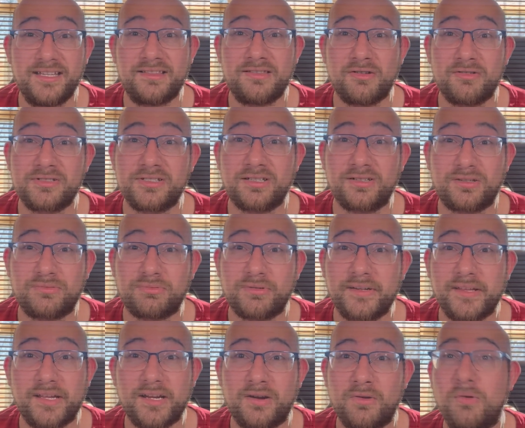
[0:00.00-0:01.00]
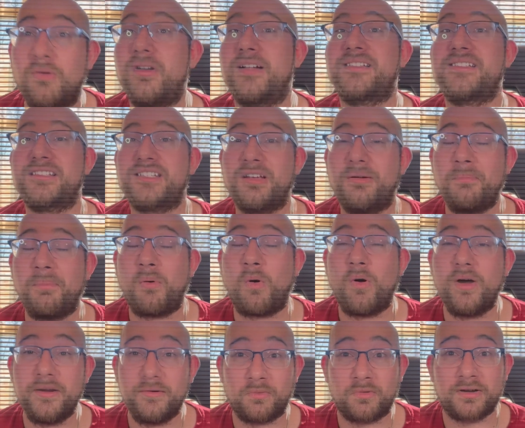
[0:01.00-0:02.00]
those look really cool. At some
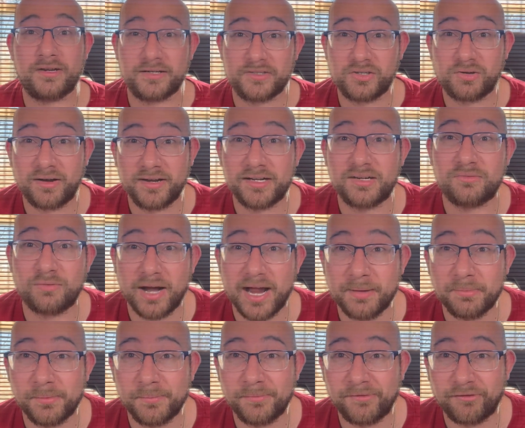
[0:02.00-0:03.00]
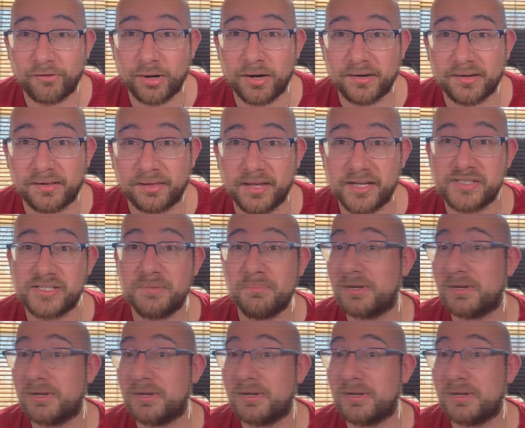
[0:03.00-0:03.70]
point, we're going to try to grab them for a collection.